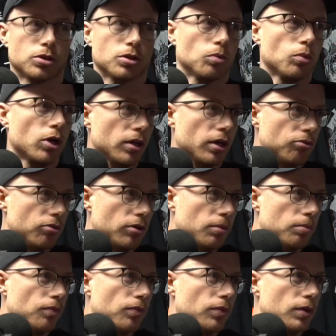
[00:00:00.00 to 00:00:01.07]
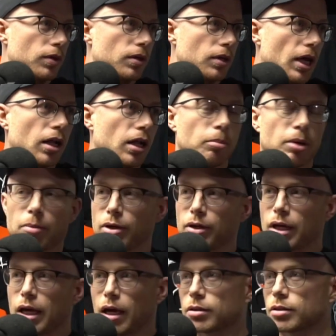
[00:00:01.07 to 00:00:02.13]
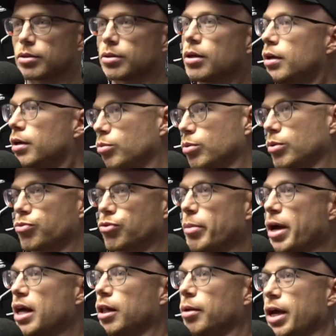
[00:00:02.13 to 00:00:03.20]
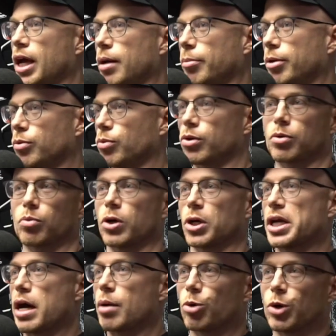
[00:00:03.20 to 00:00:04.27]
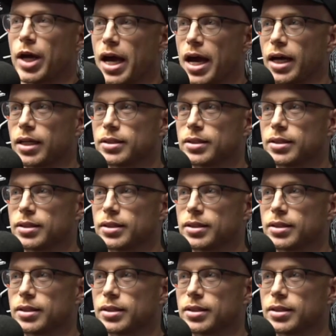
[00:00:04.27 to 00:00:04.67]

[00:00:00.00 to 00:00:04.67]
Where are they from? Alabama, yeah. We're from Alabama. We're gonna wear cowboy hats.